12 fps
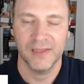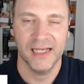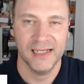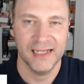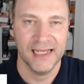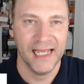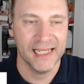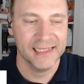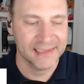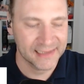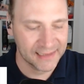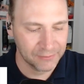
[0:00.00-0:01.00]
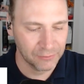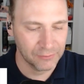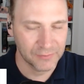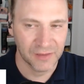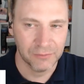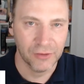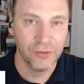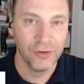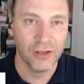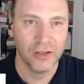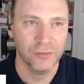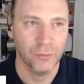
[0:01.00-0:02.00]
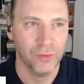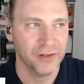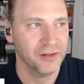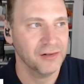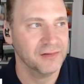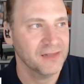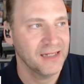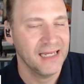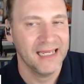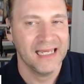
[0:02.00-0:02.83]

Yeah, and the blue-collared workers,